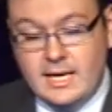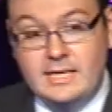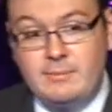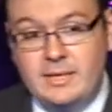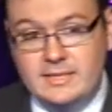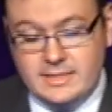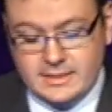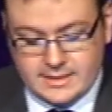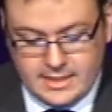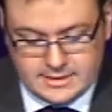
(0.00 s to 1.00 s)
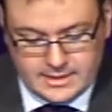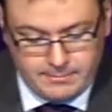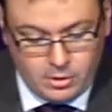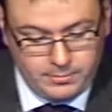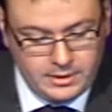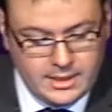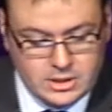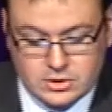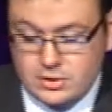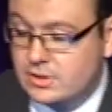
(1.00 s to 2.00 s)
EPC-CAC
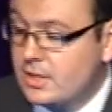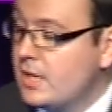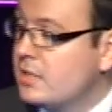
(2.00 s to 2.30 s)
populations